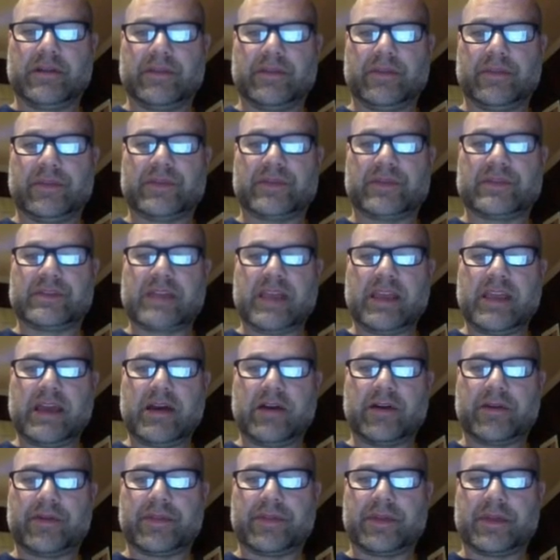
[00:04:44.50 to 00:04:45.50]
To stay
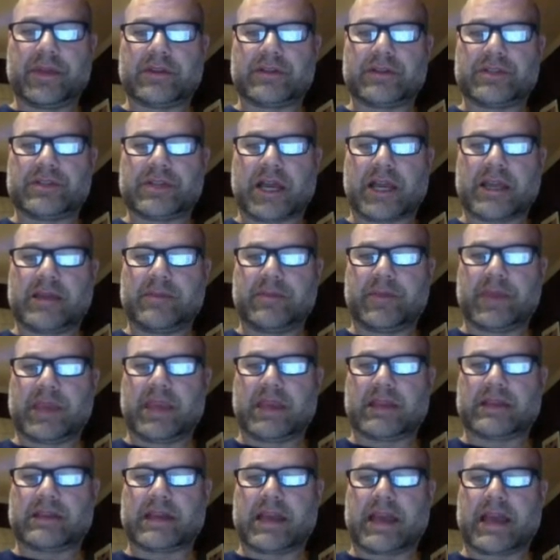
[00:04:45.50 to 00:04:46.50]
healthy, a giant
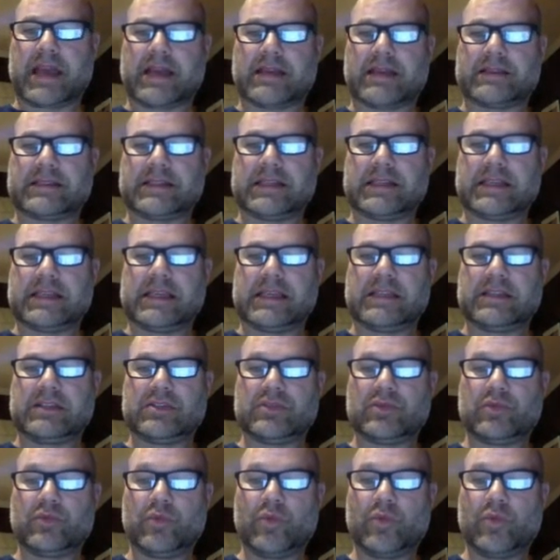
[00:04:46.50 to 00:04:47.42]
panda has to eat